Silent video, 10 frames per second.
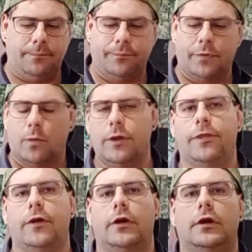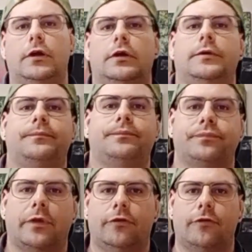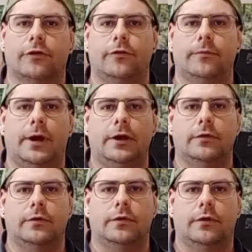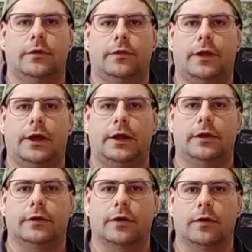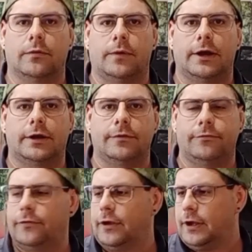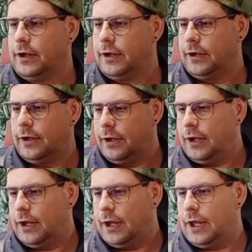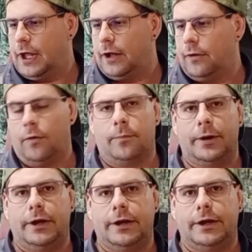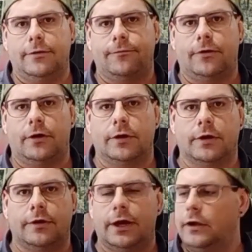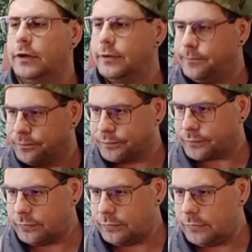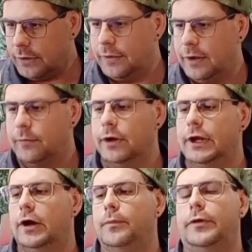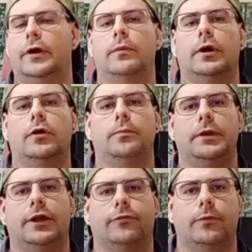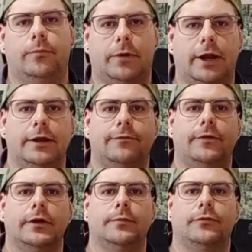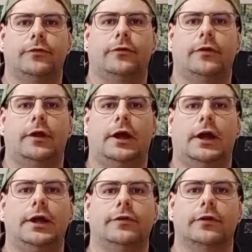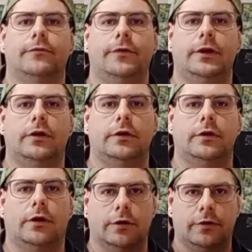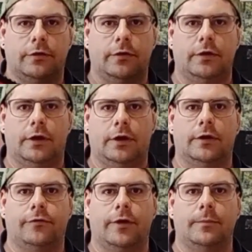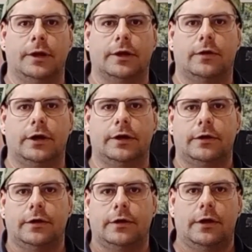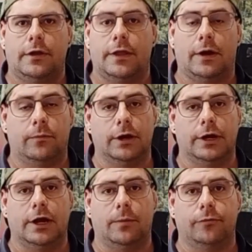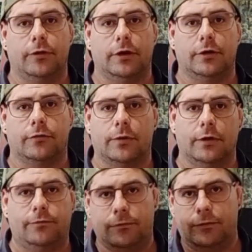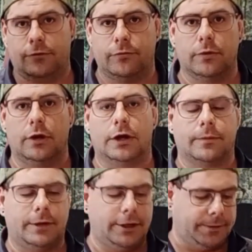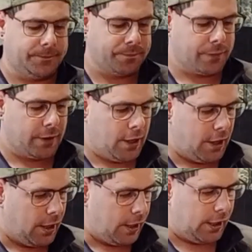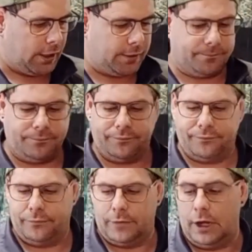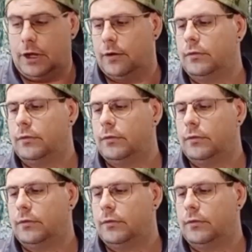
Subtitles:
with the instruction manual that Conrad gives on the PDF file you can download, that really helped out well. Plus, with Bradley Phillips, he's got a video on an assembly guide. That really helps a lot as well if you're visual like me. Yeah,